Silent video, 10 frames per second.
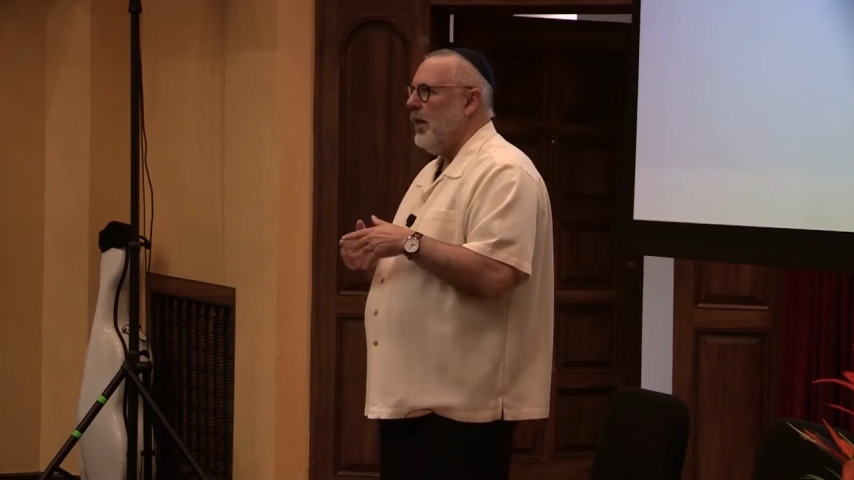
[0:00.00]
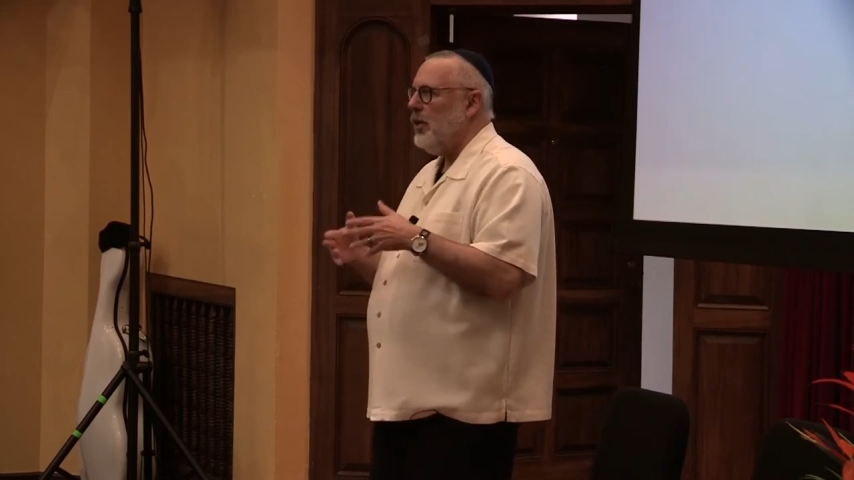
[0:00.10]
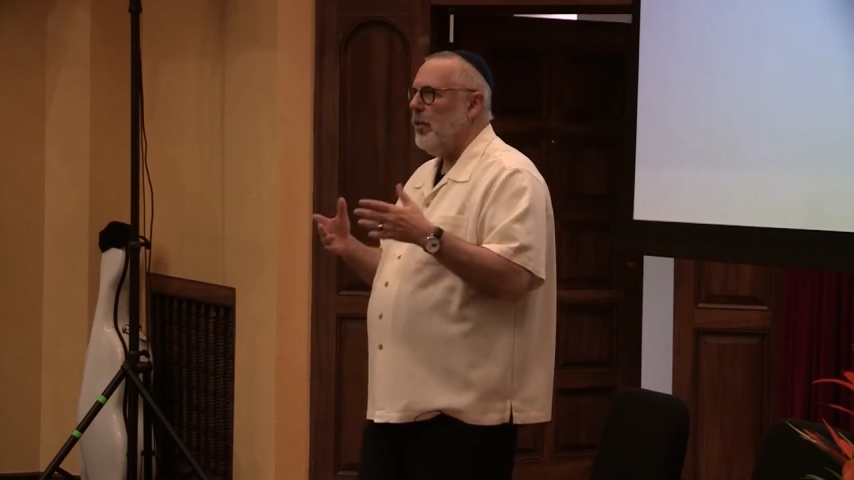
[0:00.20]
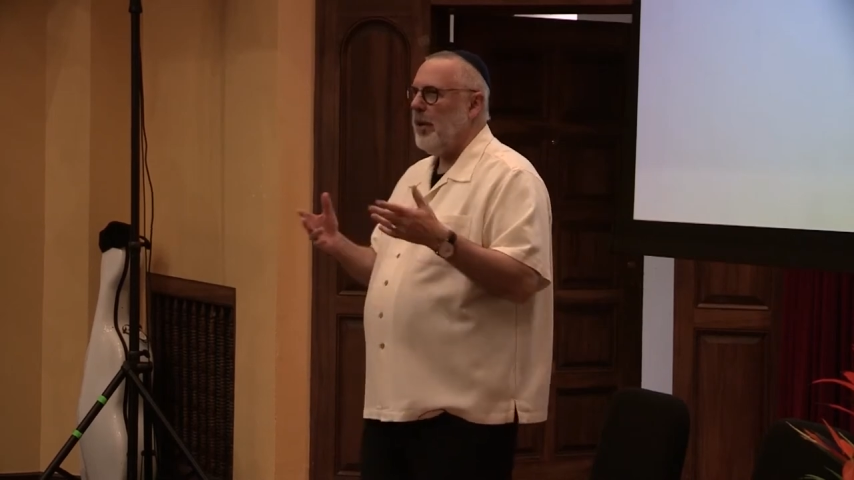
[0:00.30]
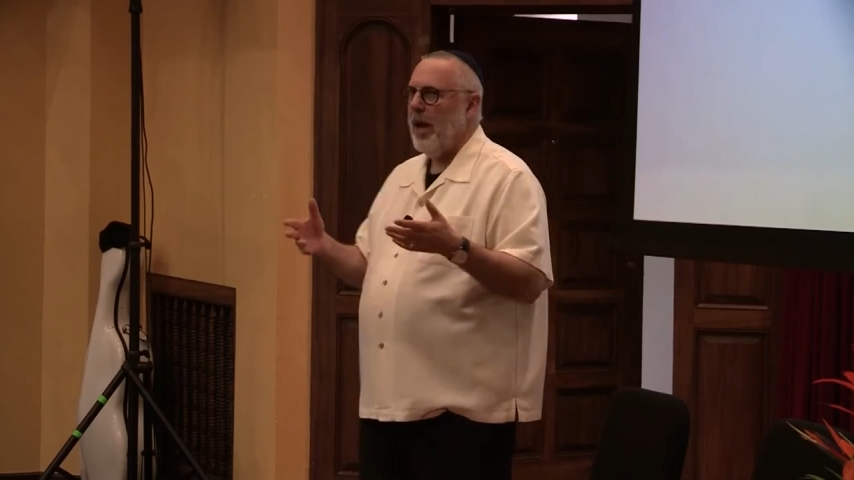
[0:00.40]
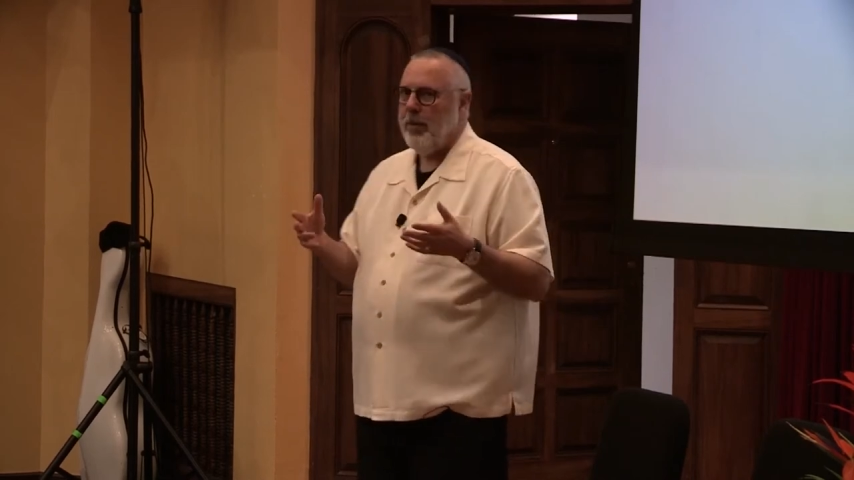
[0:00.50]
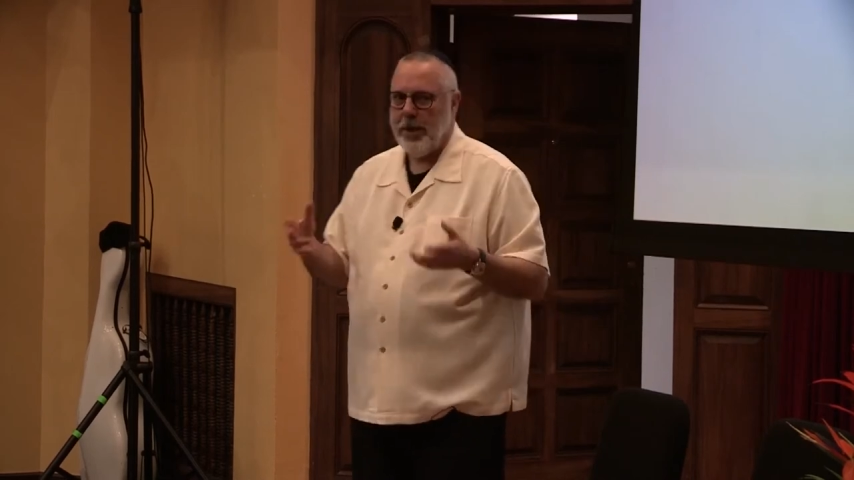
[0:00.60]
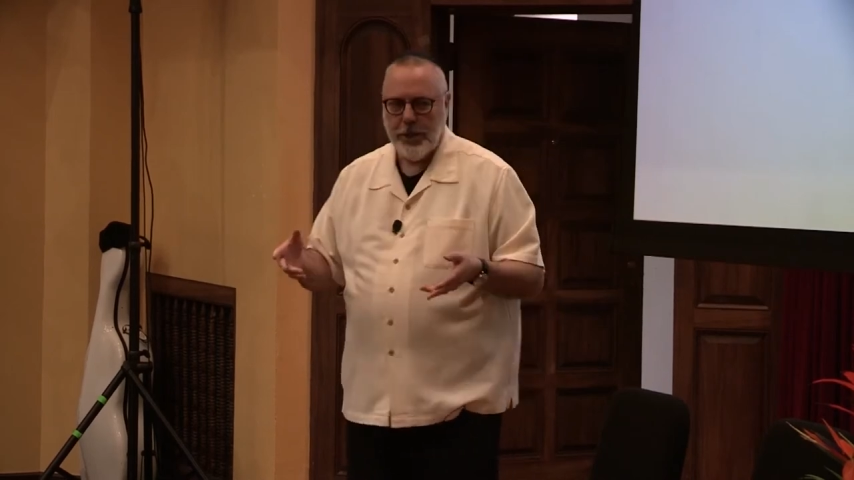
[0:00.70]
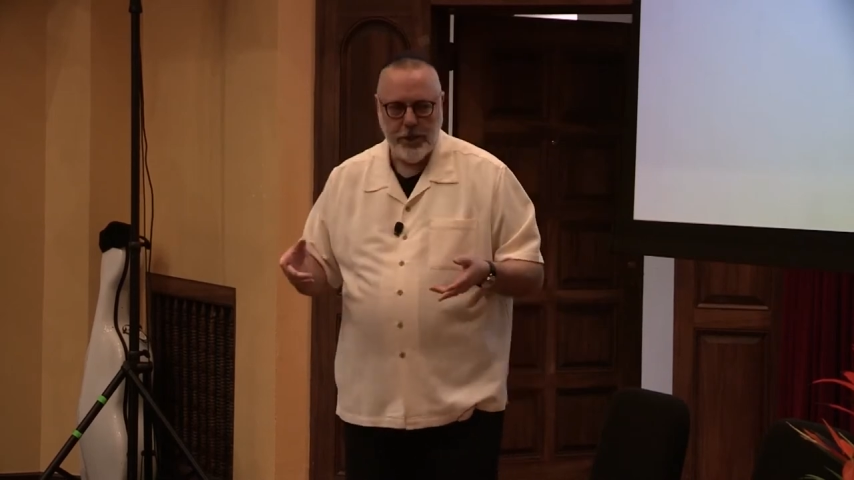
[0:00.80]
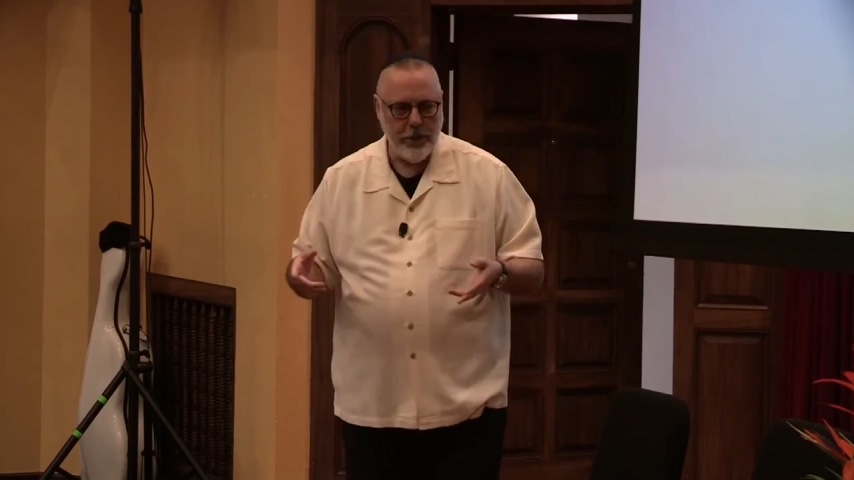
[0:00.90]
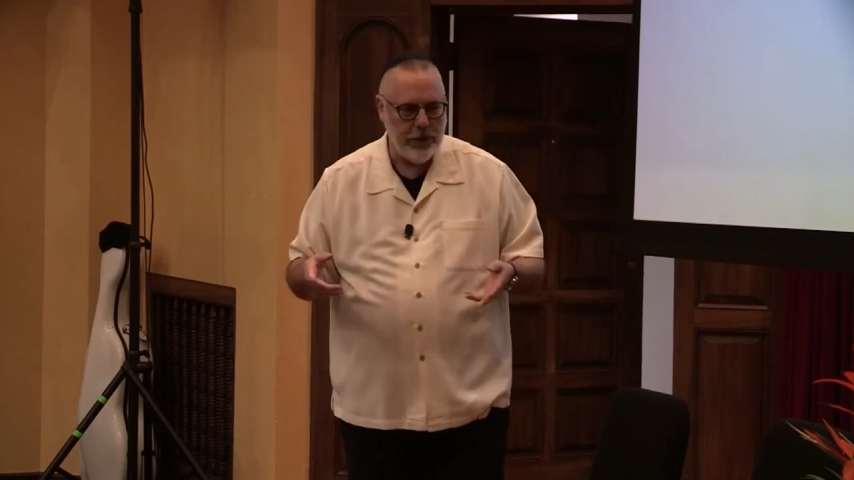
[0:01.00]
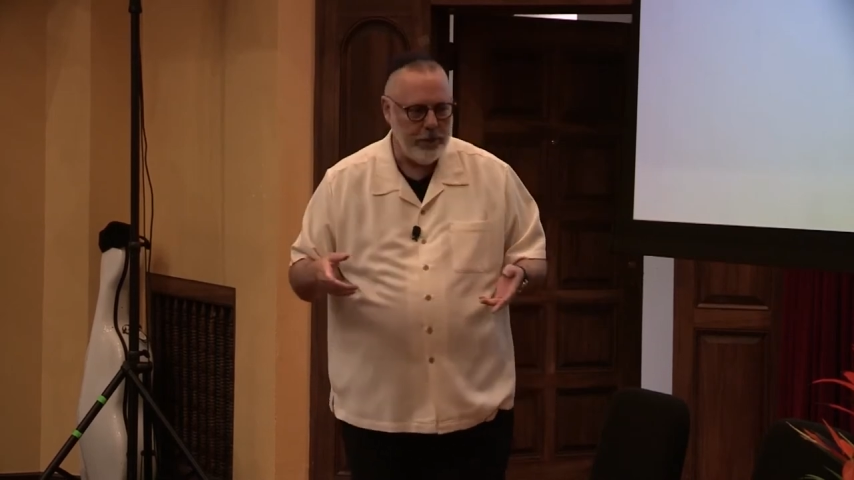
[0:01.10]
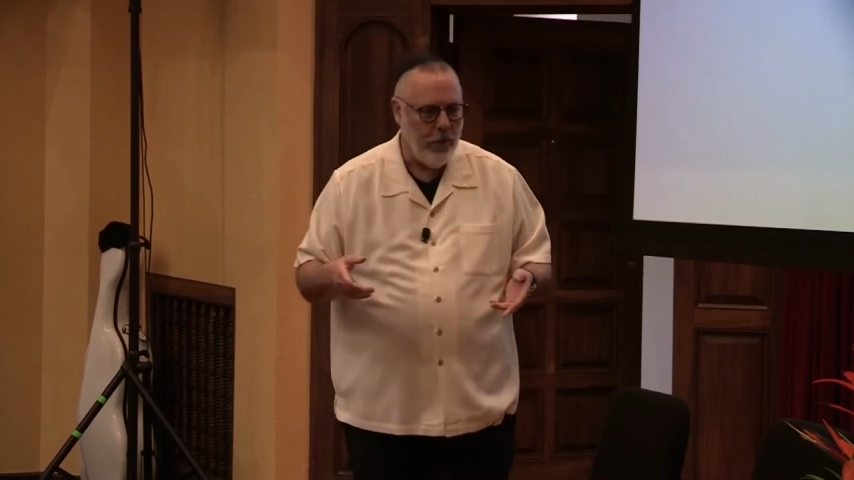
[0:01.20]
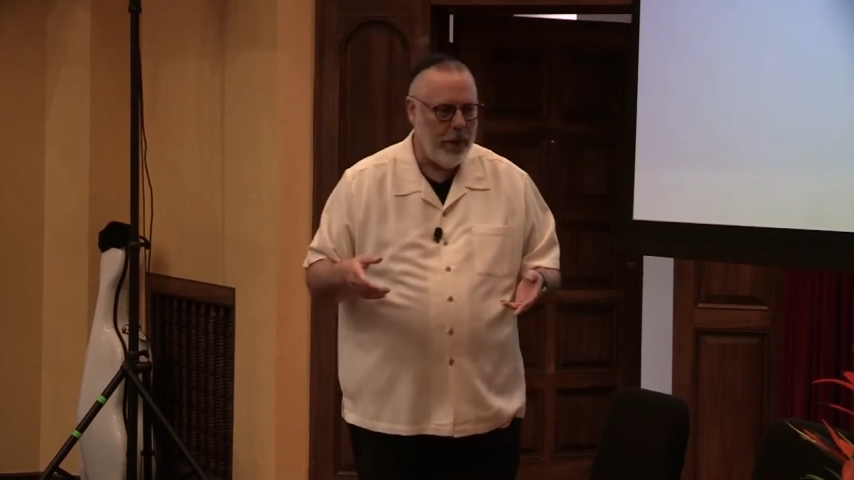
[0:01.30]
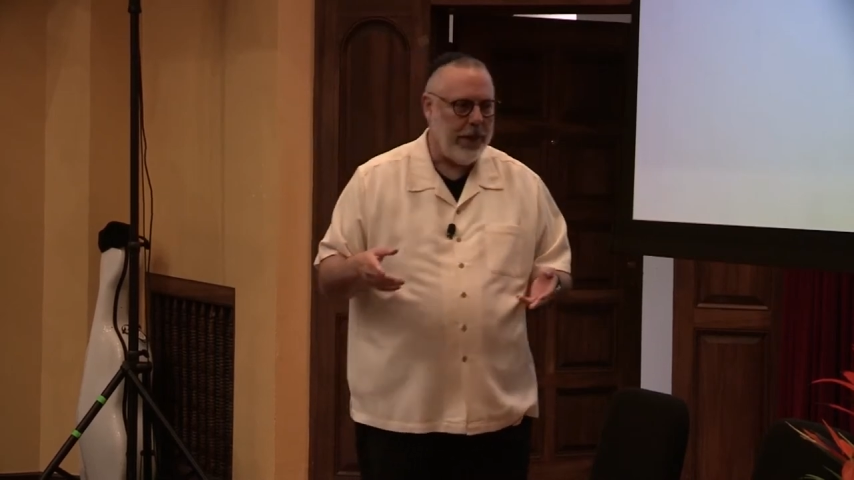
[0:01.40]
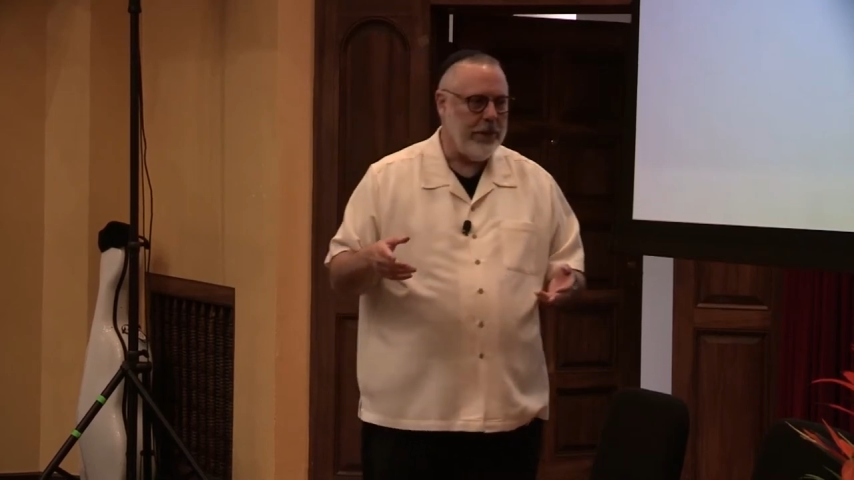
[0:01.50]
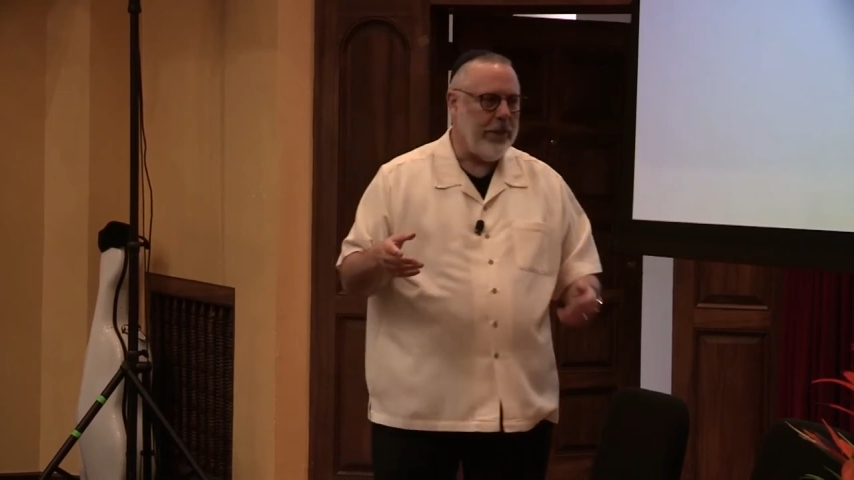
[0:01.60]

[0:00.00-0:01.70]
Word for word: So, what I want to do this morning is